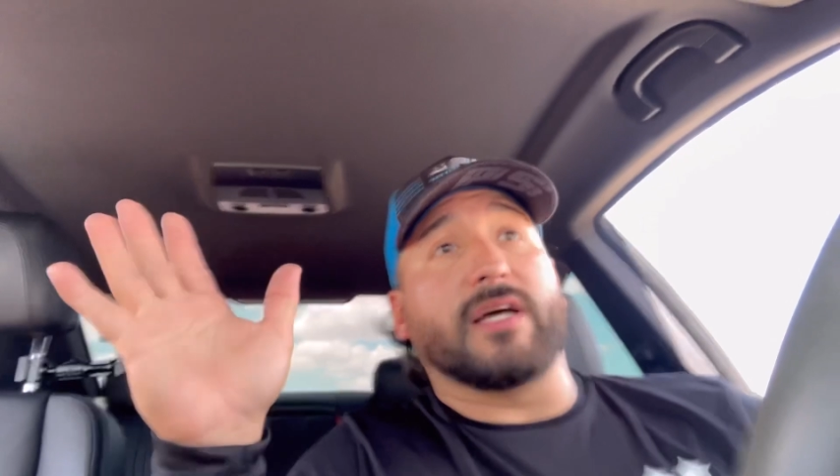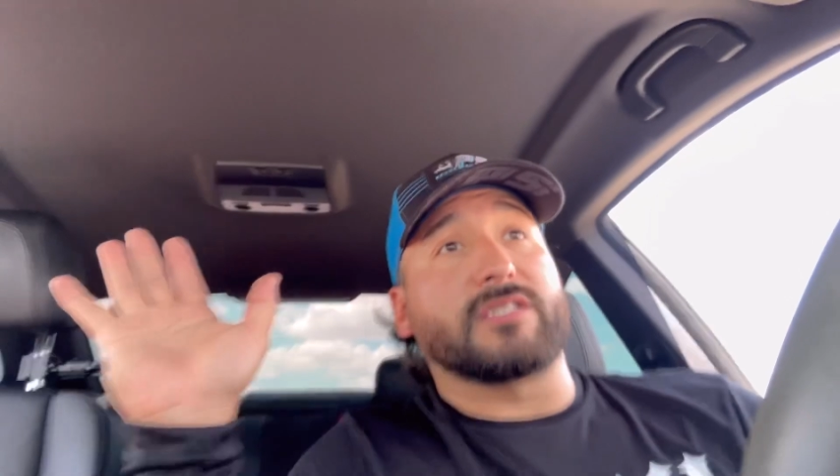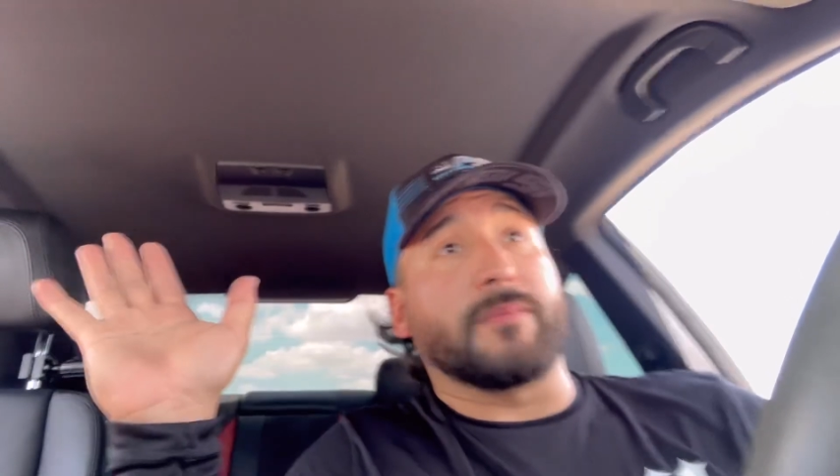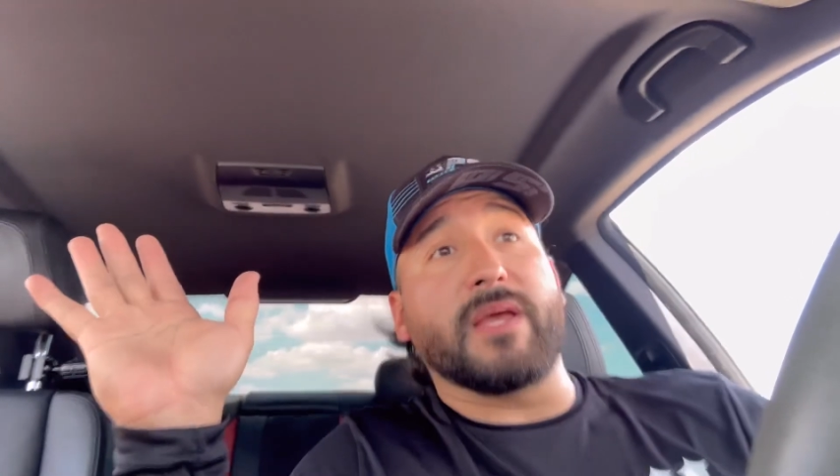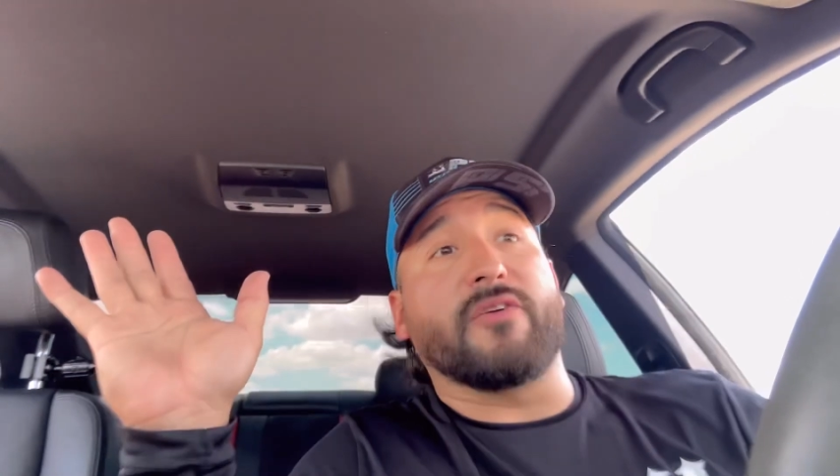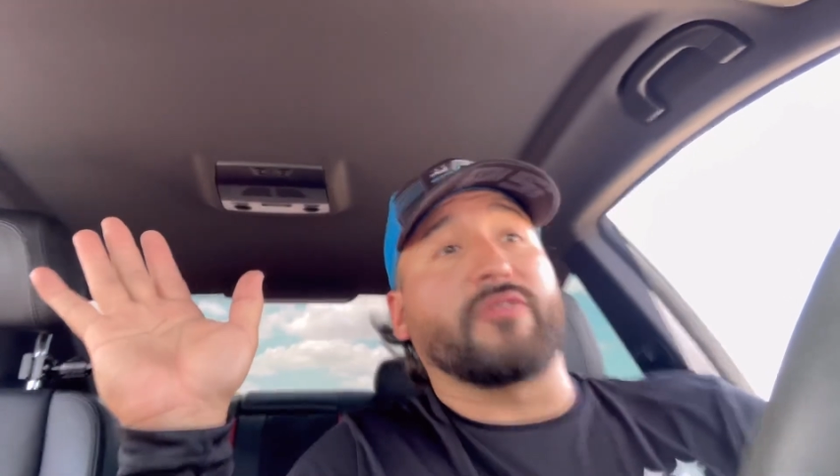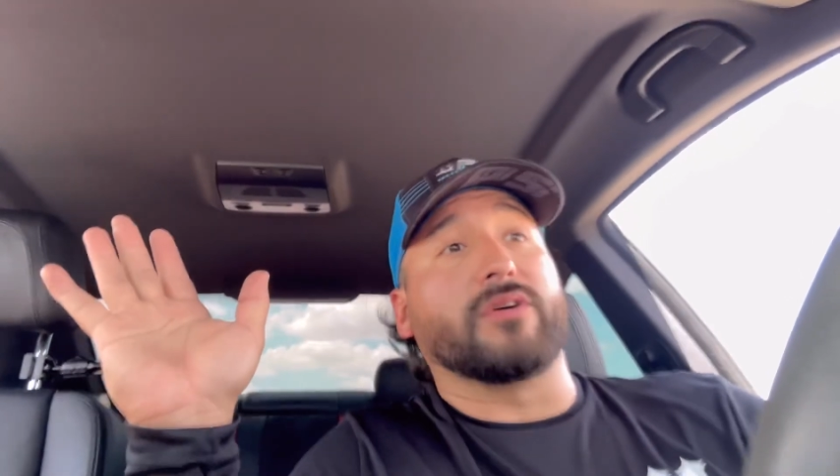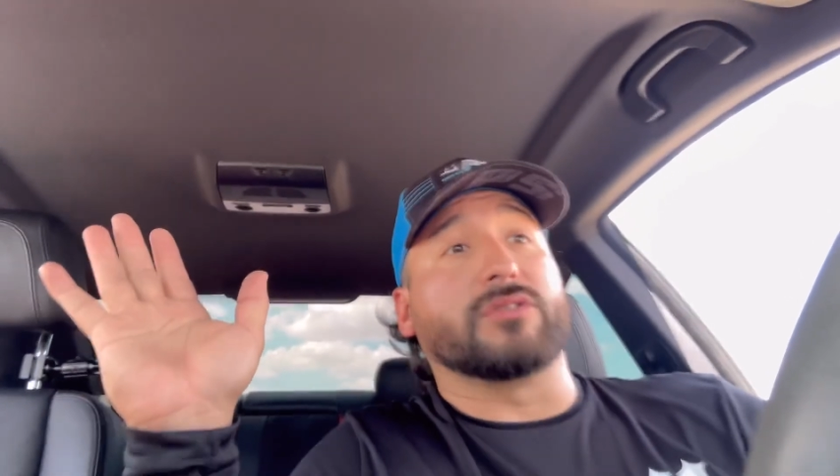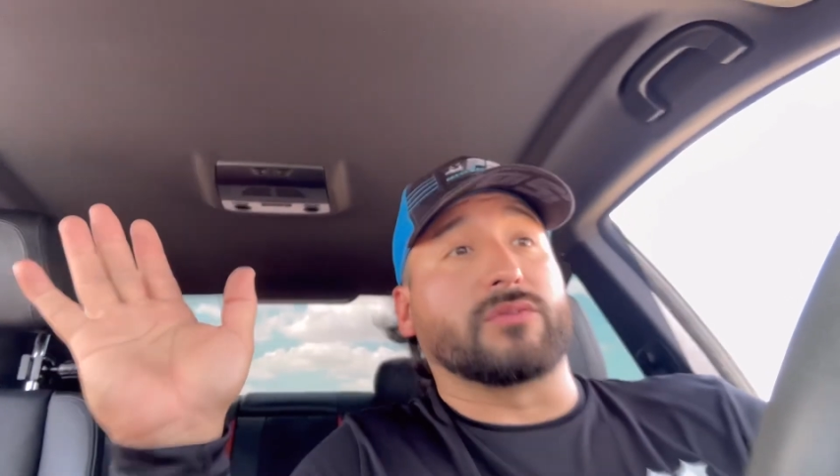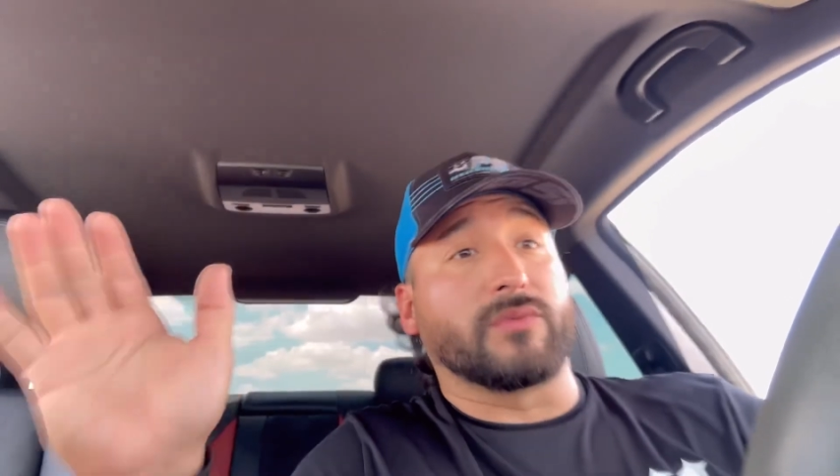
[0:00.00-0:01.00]
To me, it
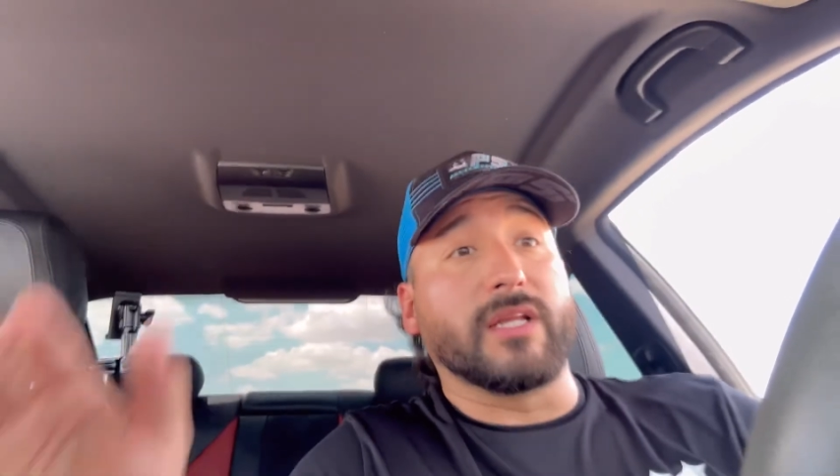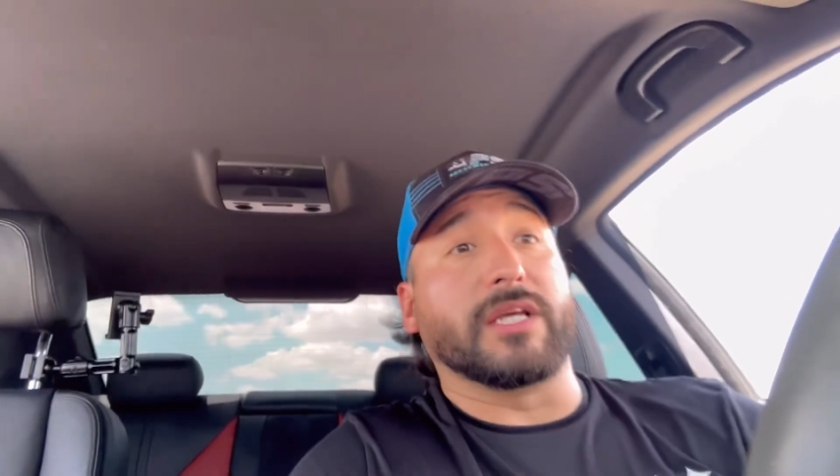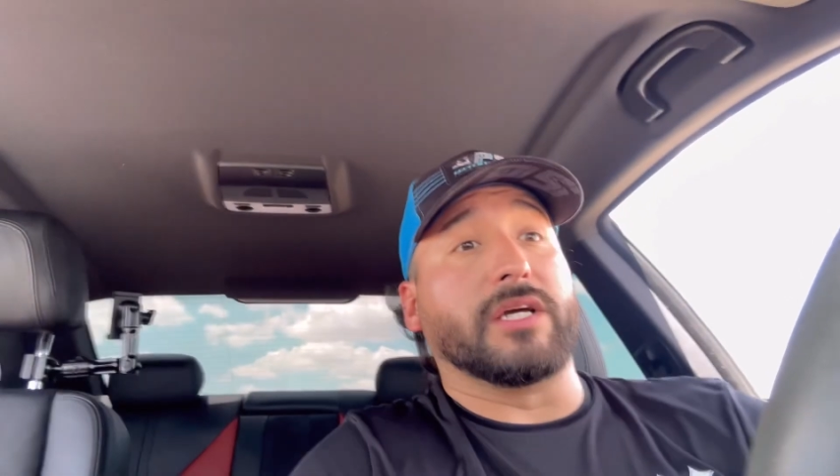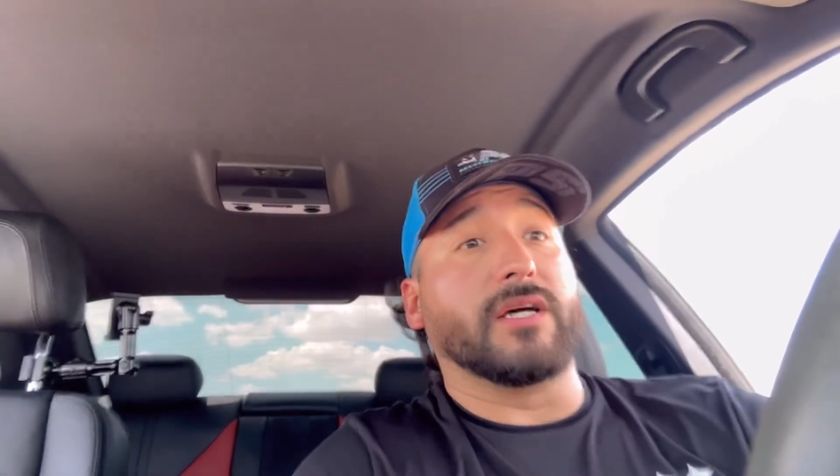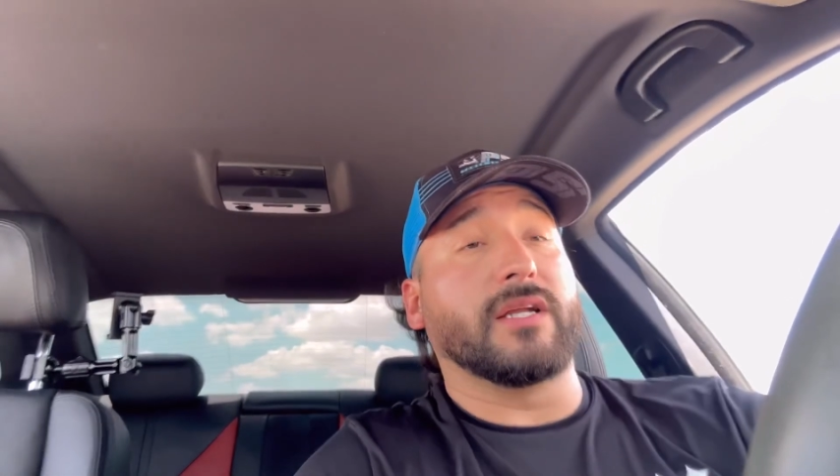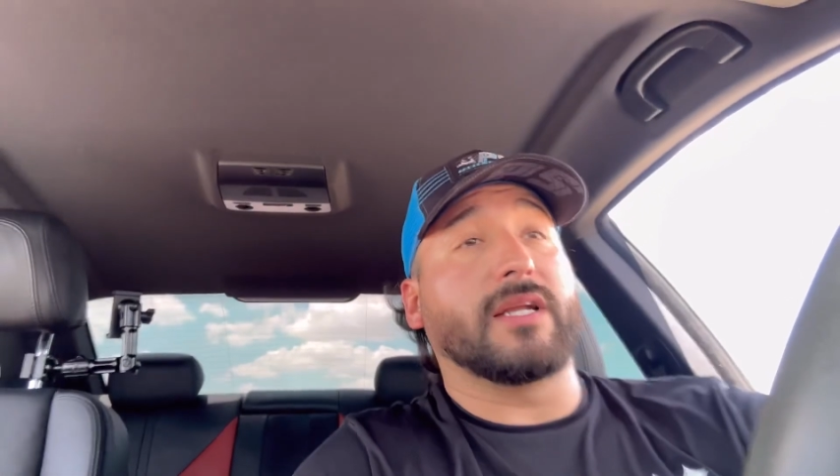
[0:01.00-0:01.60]
feels really good.